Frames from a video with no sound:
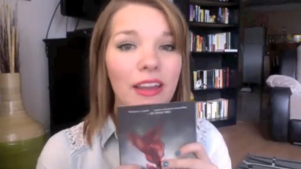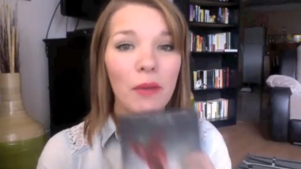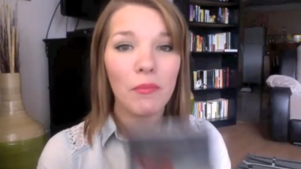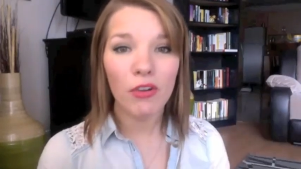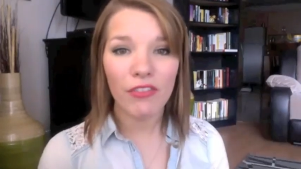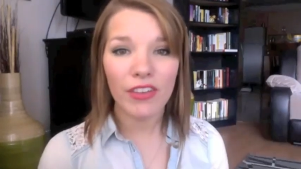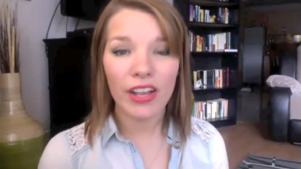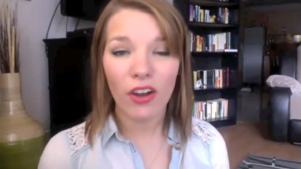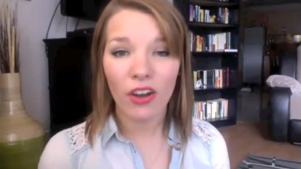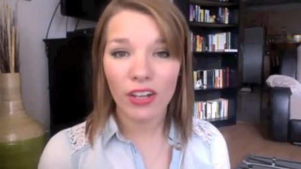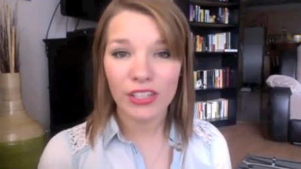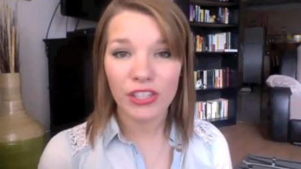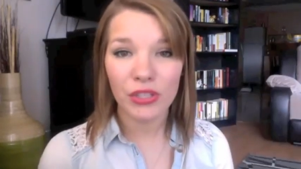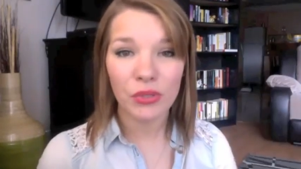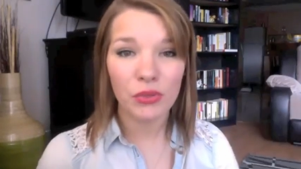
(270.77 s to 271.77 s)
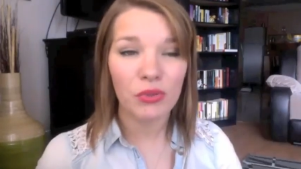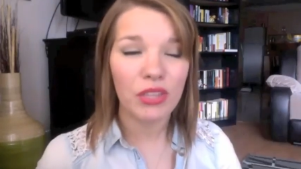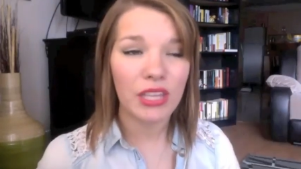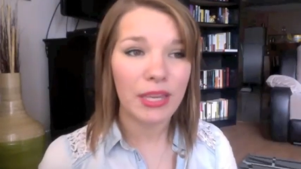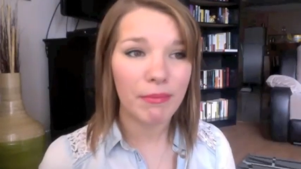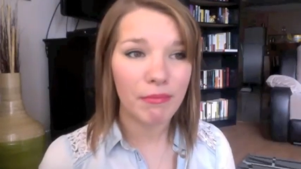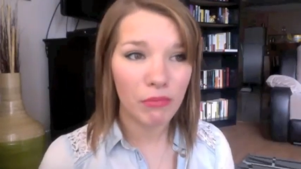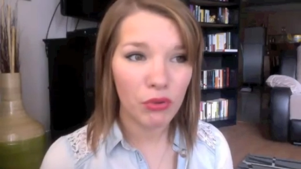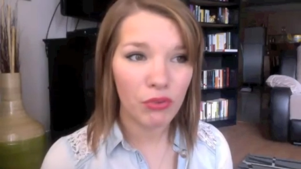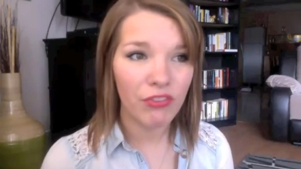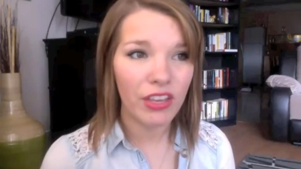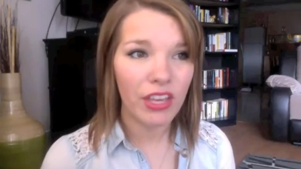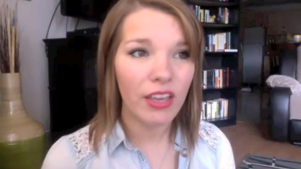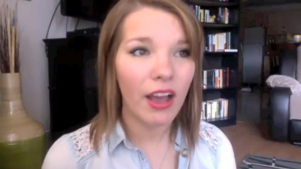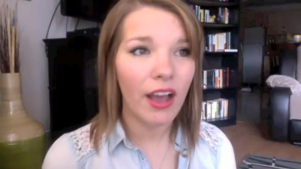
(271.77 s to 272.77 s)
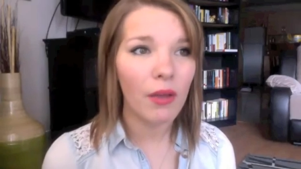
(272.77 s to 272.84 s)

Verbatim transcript: Now moving on to the movie.